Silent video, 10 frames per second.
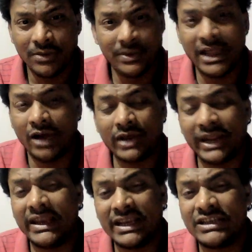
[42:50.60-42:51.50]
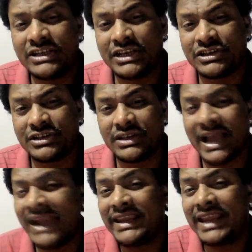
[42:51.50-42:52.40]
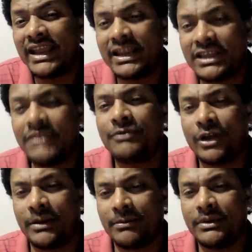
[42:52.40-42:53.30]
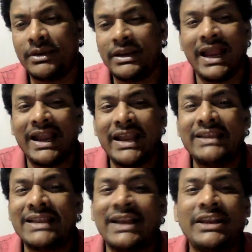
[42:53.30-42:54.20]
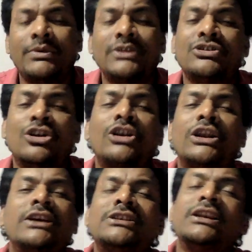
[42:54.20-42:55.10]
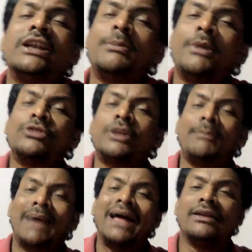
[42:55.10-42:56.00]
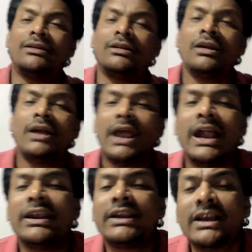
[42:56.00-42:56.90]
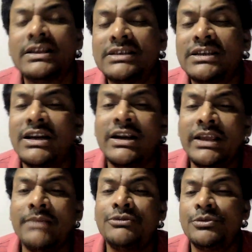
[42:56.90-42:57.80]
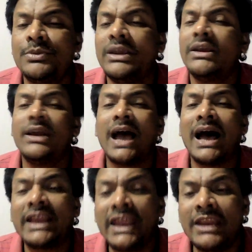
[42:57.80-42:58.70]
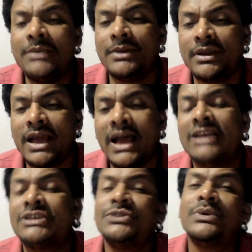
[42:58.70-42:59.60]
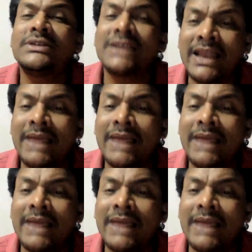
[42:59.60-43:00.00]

without any hesitation. I care nothing for him. He added that he was not concerned about the man and considered him to be an enemy, as he was an